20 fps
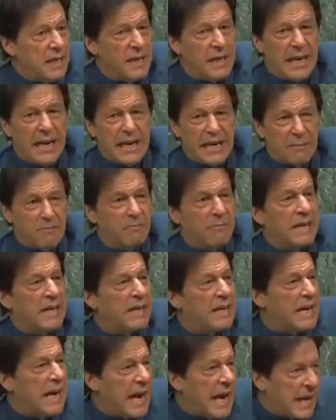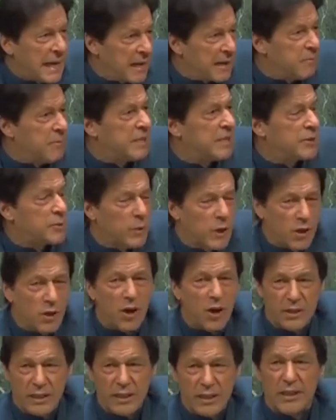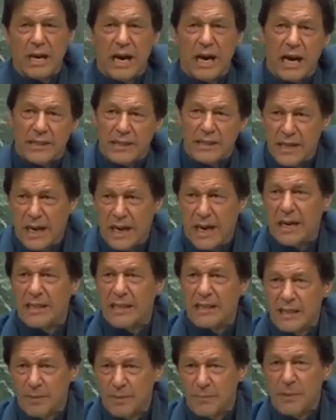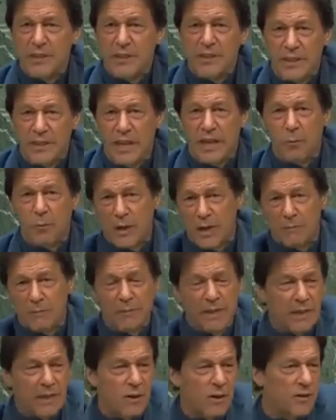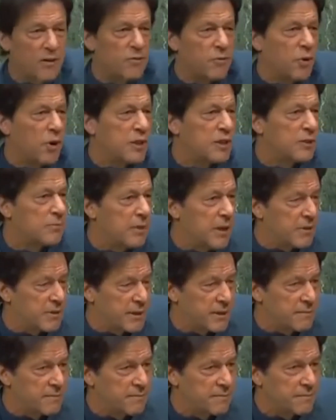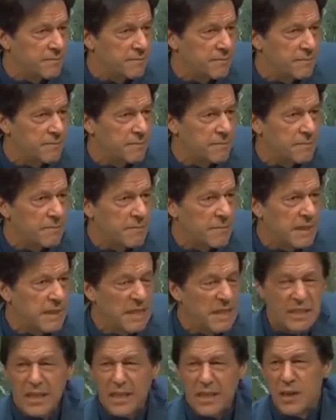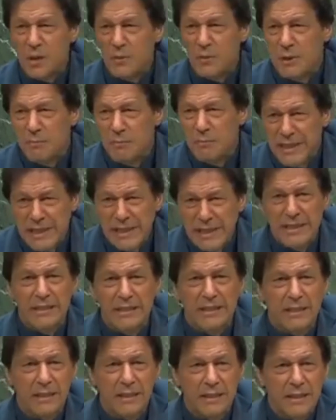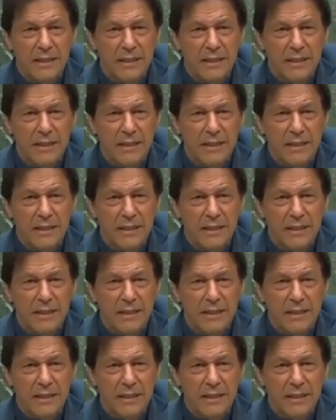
8 million animals were locked in, the RSPCA would have made a lot of noise about it. These are human beings.